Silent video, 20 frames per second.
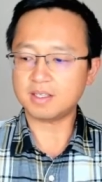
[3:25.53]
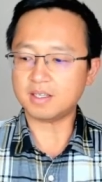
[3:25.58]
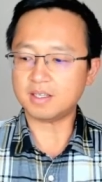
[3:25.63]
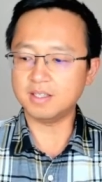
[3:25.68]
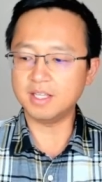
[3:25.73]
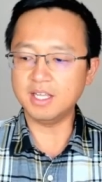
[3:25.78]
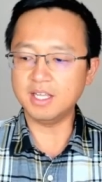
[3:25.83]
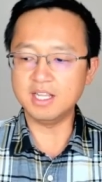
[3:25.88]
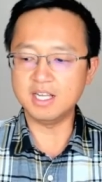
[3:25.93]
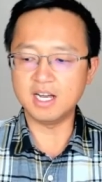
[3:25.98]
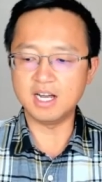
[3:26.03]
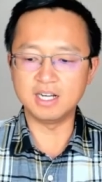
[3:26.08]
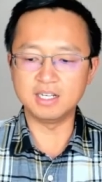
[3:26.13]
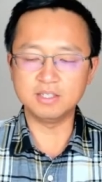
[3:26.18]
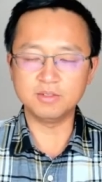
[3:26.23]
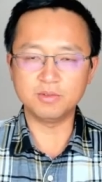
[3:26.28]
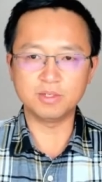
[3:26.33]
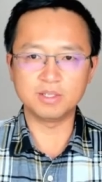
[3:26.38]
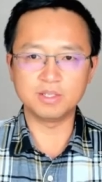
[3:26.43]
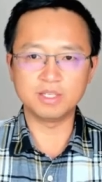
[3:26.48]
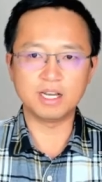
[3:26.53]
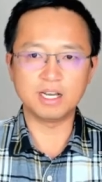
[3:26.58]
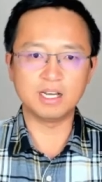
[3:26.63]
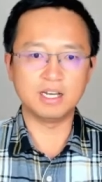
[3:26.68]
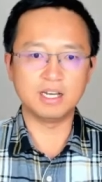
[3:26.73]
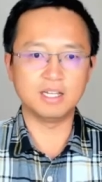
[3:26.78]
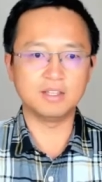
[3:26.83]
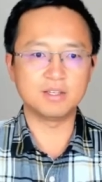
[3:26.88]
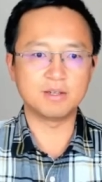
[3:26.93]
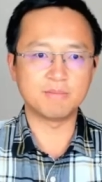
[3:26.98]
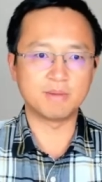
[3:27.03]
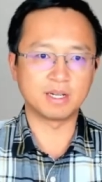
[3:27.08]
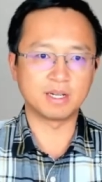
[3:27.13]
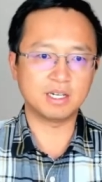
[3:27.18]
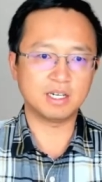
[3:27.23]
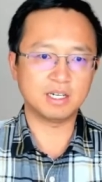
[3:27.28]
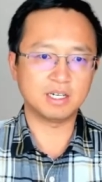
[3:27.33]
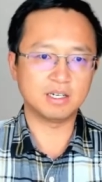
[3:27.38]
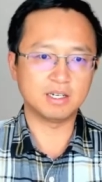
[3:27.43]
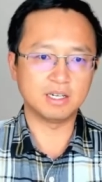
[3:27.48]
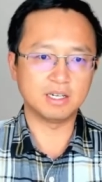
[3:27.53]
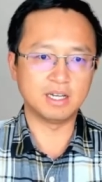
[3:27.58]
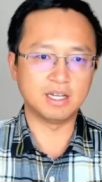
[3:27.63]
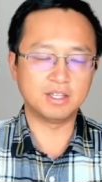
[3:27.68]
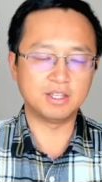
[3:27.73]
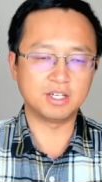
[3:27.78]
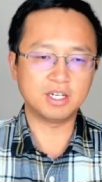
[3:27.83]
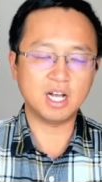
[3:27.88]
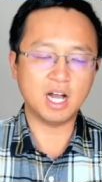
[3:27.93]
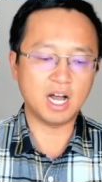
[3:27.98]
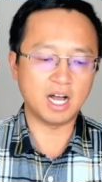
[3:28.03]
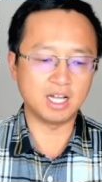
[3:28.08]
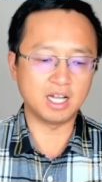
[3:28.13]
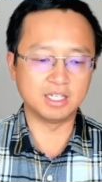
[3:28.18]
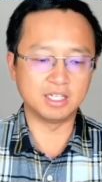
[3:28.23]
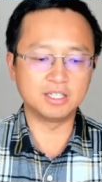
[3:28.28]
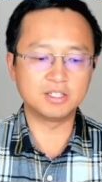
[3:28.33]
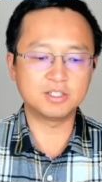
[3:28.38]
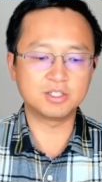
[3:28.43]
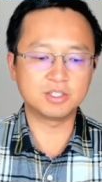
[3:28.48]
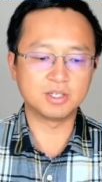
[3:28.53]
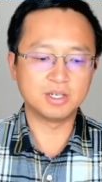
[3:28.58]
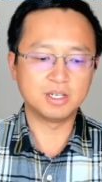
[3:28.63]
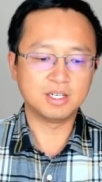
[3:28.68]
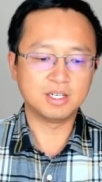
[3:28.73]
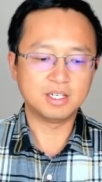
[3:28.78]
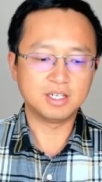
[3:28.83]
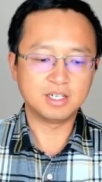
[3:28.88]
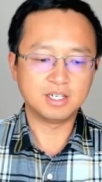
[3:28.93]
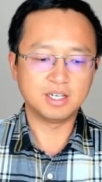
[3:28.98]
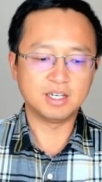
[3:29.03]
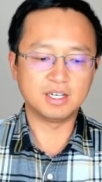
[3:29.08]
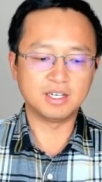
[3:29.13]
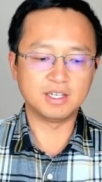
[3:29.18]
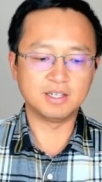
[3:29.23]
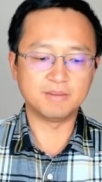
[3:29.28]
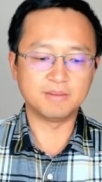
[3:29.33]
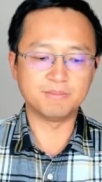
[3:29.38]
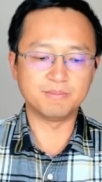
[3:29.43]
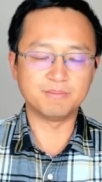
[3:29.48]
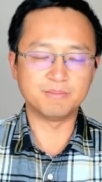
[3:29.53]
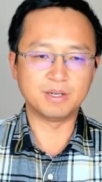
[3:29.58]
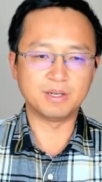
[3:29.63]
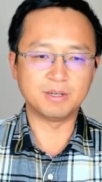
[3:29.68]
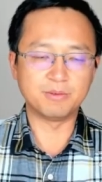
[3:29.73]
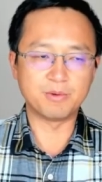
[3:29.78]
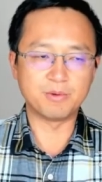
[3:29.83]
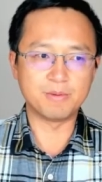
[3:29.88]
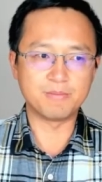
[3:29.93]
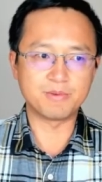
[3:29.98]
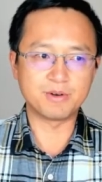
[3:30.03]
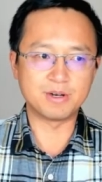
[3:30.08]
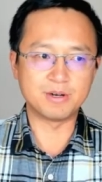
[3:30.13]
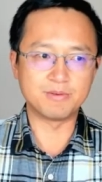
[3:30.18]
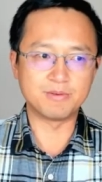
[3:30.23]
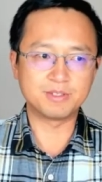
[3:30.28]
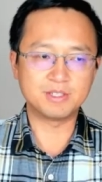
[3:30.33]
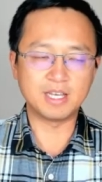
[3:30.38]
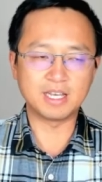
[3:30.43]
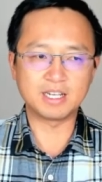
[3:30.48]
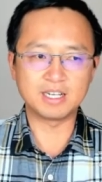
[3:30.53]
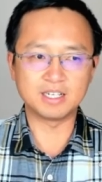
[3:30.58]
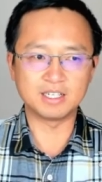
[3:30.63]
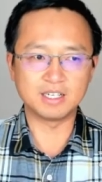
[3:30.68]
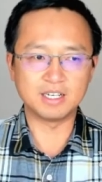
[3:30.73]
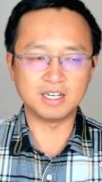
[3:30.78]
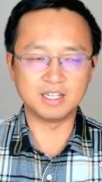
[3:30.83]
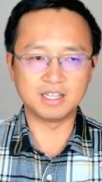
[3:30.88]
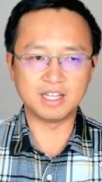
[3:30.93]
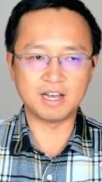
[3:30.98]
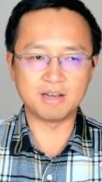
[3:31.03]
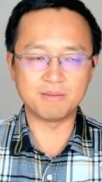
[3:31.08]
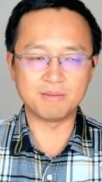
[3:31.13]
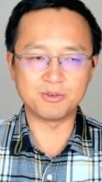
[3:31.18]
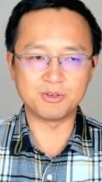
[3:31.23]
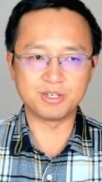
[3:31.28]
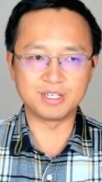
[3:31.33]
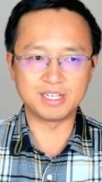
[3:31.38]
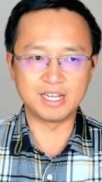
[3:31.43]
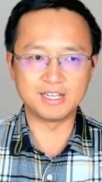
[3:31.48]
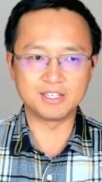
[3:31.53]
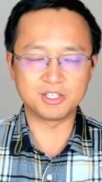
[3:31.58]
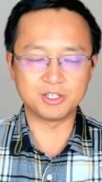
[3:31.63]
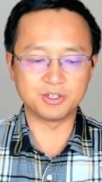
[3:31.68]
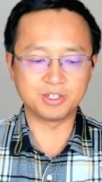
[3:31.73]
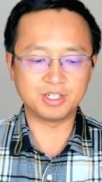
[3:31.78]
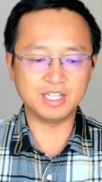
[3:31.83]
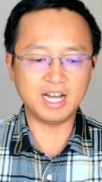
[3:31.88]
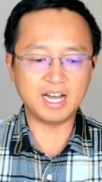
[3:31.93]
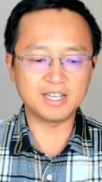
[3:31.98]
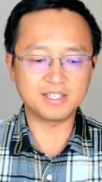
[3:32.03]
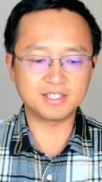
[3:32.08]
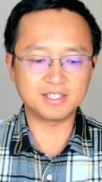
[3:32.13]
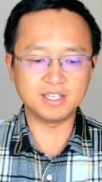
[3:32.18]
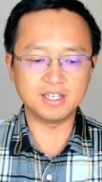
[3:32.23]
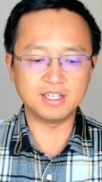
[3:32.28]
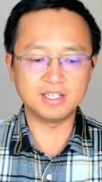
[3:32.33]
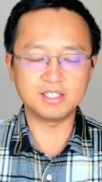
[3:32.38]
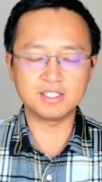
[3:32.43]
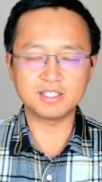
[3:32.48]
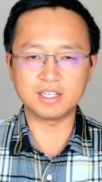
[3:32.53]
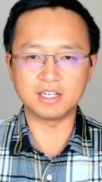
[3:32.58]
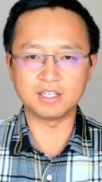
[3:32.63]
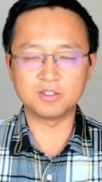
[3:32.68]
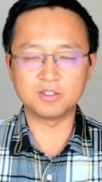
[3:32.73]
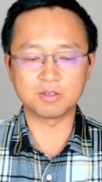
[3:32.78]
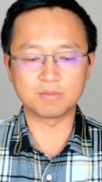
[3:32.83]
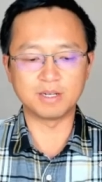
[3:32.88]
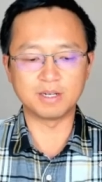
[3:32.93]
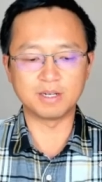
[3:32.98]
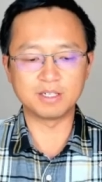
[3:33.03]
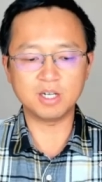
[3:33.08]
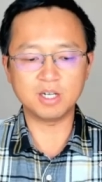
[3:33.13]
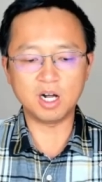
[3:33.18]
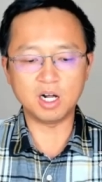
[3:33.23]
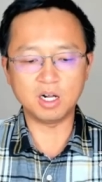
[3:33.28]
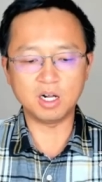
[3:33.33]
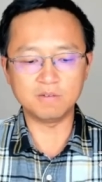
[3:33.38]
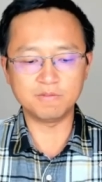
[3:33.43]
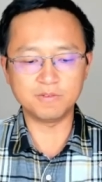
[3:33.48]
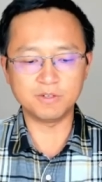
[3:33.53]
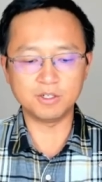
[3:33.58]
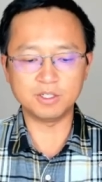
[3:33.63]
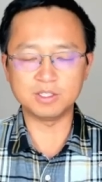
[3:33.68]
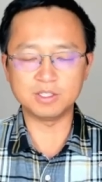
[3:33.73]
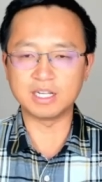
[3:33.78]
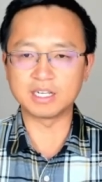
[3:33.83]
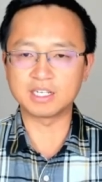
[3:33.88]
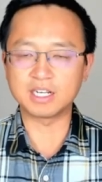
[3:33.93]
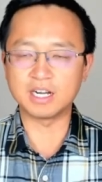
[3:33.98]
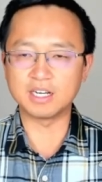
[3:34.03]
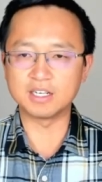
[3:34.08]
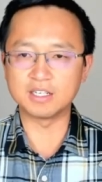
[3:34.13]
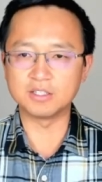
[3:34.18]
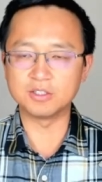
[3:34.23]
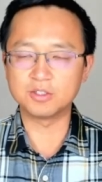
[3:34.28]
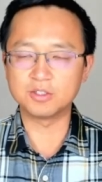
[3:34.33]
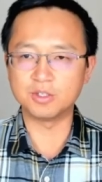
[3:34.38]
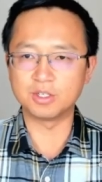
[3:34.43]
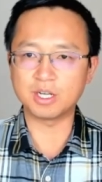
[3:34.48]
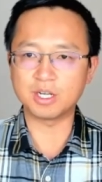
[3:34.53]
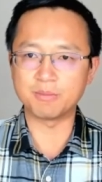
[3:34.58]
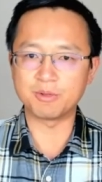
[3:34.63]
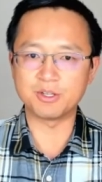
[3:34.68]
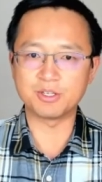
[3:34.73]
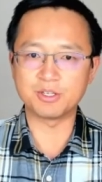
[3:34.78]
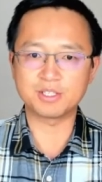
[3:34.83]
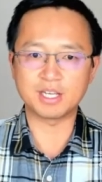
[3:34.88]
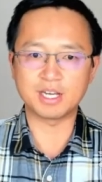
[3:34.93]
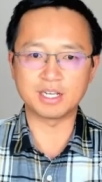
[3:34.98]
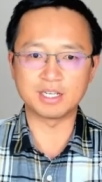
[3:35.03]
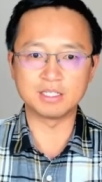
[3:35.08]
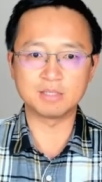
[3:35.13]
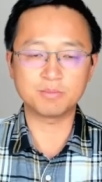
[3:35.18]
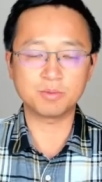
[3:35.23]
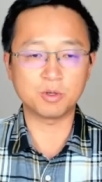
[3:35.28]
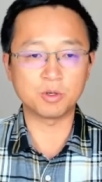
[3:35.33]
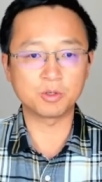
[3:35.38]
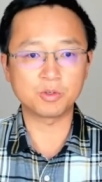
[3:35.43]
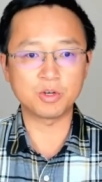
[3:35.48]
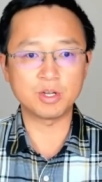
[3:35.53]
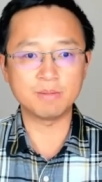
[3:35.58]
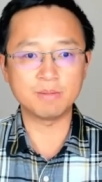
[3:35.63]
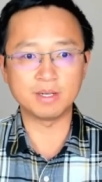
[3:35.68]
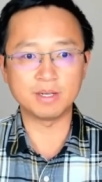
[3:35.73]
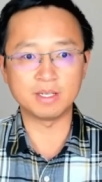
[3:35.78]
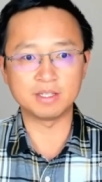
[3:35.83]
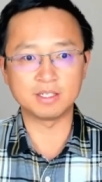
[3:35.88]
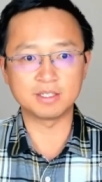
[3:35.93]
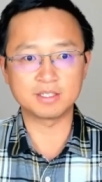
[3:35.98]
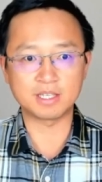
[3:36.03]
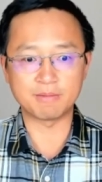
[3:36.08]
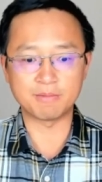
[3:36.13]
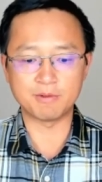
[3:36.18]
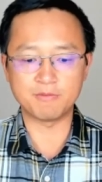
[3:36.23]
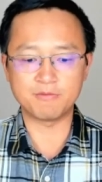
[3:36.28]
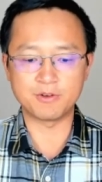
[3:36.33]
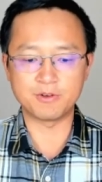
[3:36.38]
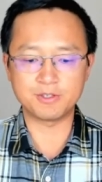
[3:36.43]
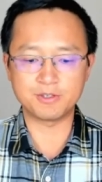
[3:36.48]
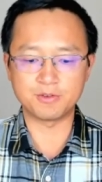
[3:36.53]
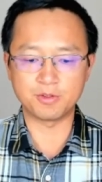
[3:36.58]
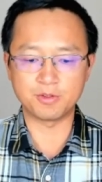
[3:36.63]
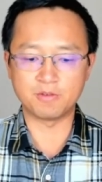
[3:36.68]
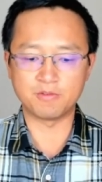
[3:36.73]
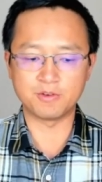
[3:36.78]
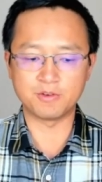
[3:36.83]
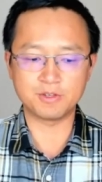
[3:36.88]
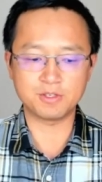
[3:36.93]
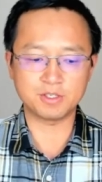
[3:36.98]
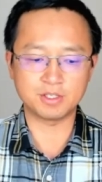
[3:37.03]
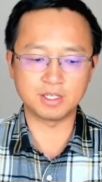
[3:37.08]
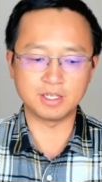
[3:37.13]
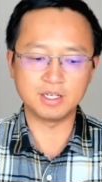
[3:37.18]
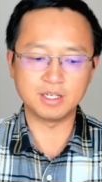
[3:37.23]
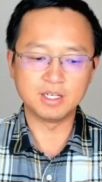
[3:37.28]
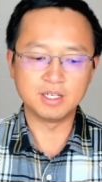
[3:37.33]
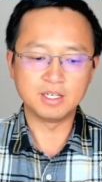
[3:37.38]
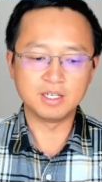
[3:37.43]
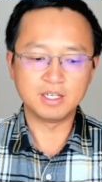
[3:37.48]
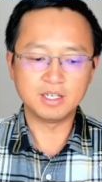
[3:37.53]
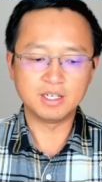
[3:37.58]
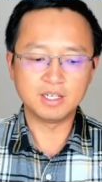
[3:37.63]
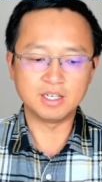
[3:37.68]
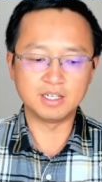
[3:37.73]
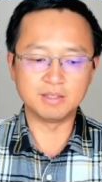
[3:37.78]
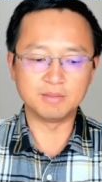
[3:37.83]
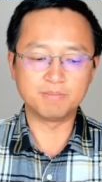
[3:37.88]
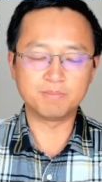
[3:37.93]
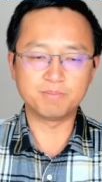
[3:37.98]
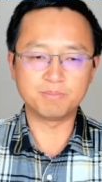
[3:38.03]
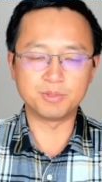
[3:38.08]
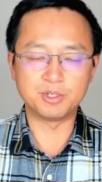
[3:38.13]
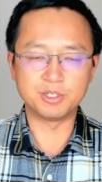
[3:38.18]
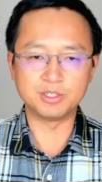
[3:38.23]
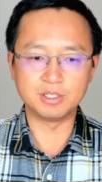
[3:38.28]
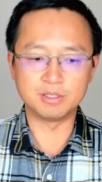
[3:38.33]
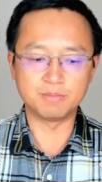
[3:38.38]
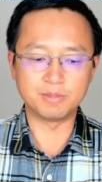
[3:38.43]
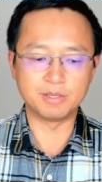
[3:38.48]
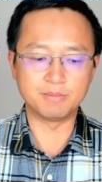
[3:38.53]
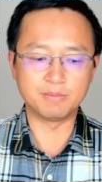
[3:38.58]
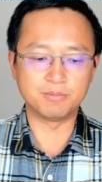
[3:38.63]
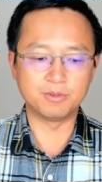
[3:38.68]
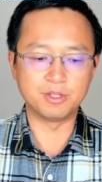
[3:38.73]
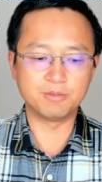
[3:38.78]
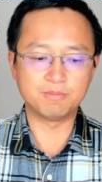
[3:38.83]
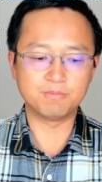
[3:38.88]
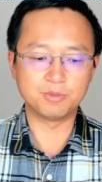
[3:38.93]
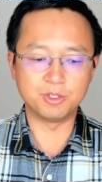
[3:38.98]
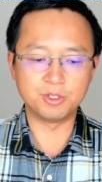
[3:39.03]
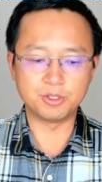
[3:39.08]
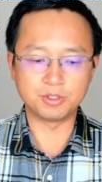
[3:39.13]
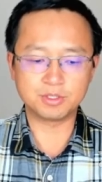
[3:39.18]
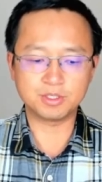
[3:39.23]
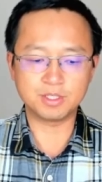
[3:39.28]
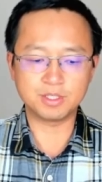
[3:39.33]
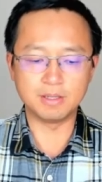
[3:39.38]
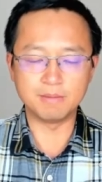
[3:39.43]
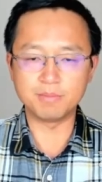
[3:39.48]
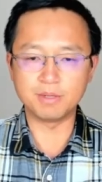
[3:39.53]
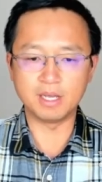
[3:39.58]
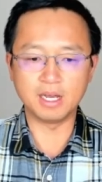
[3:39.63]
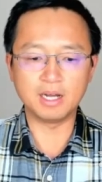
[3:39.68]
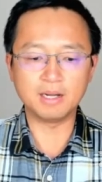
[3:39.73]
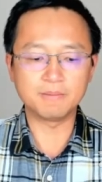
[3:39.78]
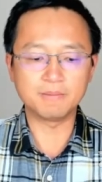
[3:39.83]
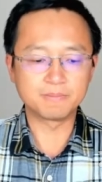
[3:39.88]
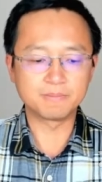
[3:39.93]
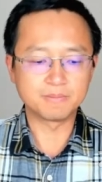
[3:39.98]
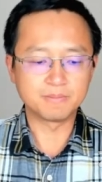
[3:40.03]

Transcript: later on, when I entered my entered college, and I remember I was taking a lot more ESL classes. I took my TOEFL. I got into a computer science program at the Simon Fraser University in Burnaby, British Columbia.